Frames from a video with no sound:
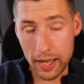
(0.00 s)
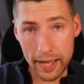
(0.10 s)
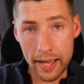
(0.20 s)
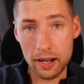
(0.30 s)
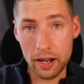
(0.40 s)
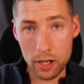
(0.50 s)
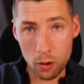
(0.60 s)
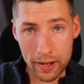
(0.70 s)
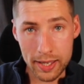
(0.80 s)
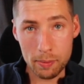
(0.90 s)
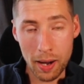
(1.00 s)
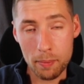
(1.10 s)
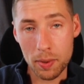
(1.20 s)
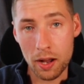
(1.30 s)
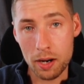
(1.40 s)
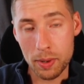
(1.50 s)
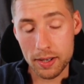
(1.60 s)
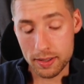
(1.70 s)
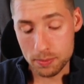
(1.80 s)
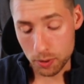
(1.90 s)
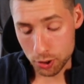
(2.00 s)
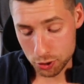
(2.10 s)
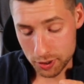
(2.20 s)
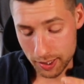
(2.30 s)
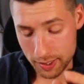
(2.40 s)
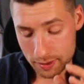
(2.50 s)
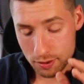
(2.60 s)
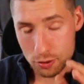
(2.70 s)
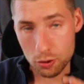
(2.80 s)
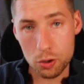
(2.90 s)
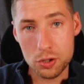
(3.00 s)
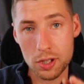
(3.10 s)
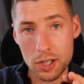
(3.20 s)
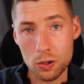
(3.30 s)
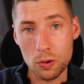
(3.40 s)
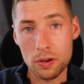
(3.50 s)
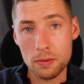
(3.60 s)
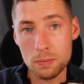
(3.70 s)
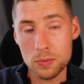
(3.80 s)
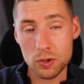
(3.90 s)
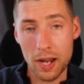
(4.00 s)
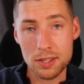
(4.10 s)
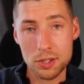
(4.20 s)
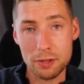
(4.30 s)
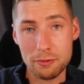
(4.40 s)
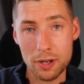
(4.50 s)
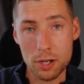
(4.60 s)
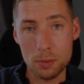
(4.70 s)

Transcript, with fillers: Again, I know I keep hampering on about this, but I just think this is such a good strategy for